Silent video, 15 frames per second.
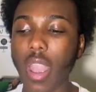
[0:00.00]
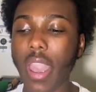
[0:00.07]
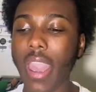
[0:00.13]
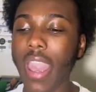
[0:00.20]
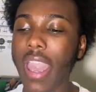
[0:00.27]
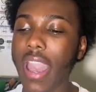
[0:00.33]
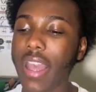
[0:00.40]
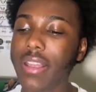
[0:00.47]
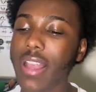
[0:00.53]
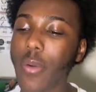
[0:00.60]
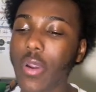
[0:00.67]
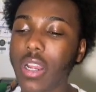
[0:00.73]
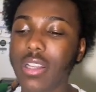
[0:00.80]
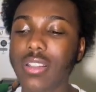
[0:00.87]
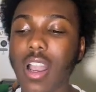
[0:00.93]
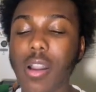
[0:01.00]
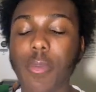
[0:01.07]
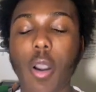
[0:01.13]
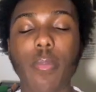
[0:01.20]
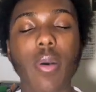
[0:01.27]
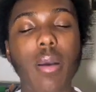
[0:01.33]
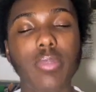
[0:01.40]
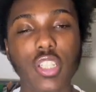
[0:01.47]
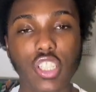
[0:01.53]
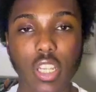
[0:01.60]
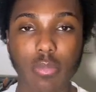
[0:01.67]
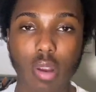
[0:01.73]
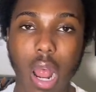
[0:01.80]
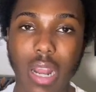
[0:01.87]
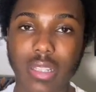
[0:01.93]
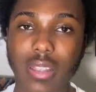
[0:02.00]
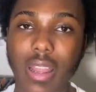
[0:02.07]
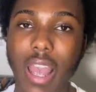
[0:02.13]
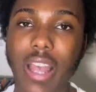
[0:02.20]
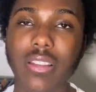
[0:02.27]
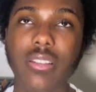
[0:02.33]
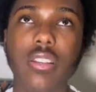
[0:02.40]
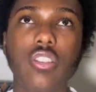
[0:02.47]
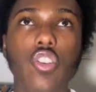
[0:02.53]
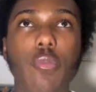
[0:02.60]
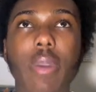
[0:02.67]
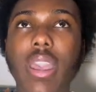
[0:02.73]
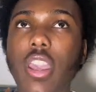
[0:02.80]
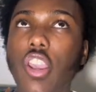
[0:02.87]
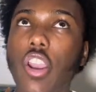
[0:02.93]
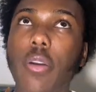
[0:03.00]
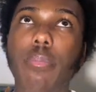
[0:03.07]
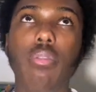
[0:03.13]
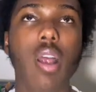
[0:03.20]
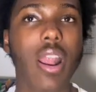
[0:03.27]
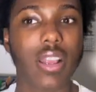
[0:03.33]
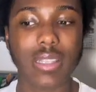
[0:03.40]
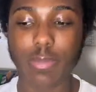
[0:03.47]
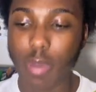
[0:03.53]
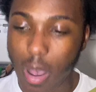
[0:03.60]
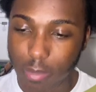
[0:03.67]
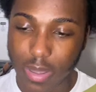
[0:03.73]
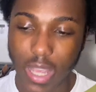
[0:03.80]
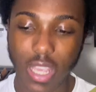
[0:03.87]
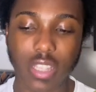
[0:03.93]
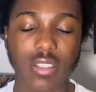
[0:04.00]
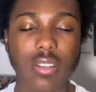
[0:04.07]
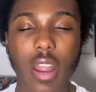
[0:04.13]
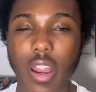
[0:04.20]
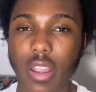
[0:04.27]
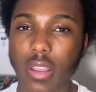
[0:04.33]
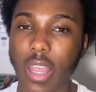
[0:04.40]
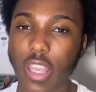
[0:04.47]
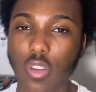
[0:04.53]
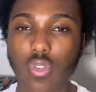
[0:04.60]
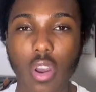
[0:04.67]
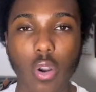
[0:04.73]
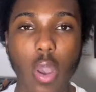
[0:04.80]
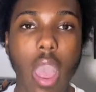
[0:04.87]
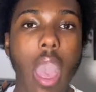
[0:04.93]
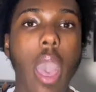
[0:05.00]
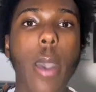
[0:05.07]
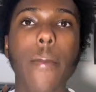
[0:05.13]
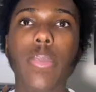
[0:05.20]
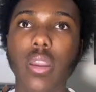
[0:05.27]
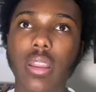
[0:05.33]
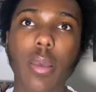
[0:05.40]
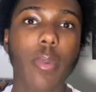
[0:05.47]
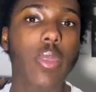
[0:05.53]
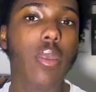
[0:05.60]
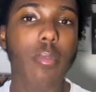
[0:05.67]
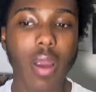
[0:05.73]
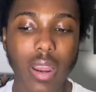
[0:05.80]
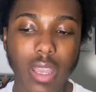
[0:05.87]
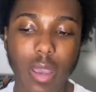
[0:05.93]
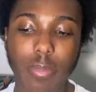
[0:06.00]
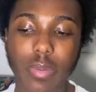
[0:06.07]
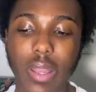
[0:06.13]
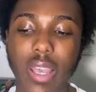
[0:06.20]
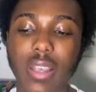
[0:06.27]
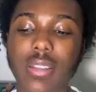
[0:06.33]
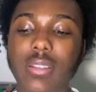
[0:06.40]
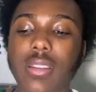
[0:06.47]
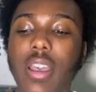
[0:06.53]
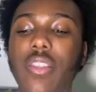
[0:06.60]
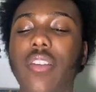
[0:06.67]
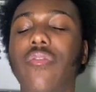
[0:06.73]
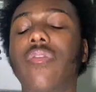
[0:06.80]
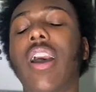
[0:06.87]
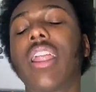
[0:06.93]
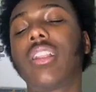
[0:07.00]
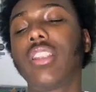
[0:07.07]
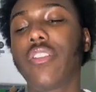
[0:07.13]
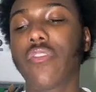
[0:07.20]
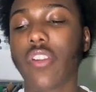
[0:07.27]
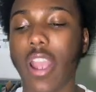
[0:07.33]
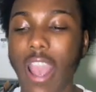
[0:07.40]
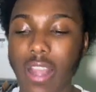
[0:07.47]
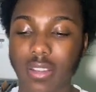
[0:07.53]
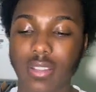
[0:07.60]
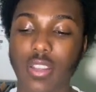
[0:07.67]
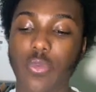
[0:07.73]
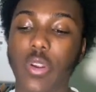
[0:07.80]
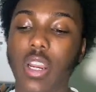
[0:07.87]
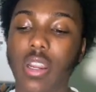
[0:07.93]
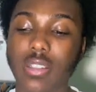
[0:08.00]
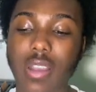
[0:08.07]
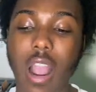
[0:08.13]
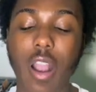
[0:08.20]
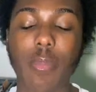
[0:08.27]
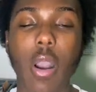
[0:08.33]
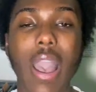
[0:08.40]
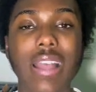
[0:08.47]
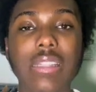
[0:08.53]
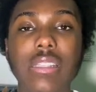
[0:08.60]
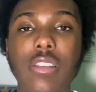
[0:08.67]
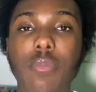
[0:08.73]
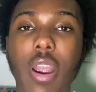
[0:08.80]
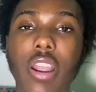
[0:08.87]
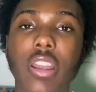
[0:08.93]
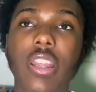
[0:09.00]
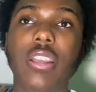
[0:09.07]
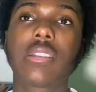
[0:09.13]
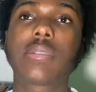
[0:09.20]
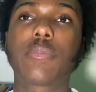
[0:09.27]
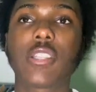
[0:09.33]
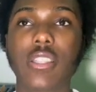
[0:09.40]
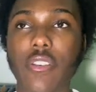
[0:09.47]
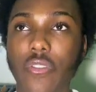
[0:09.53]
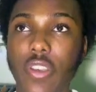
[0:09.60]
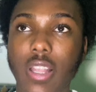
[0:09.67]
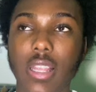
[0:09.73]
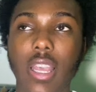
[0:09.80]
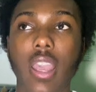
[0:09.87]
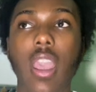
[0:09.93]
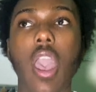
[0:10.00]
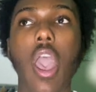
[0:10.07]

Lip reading: And then we're going to talk about publishing products on Etsy, so making your products public and start, like, you know, putting them on the marketplace. And then finally for Etsy, we're going to talk about Etsy marketing specifically,